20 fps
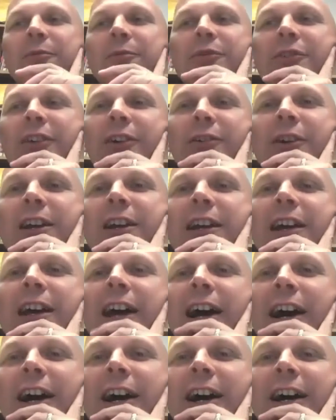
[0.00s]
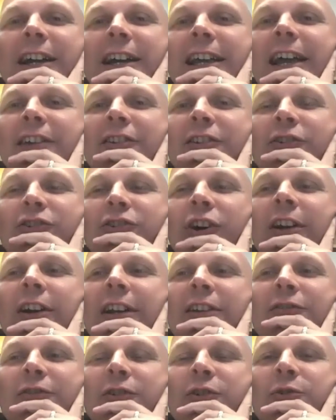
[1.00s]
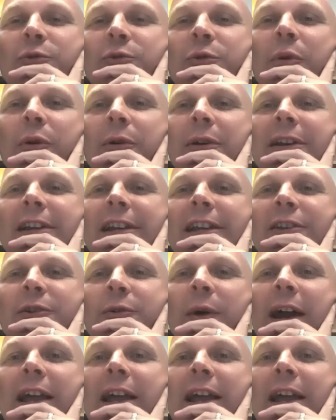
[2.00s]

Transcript: So so Chinese food would probably lead the way.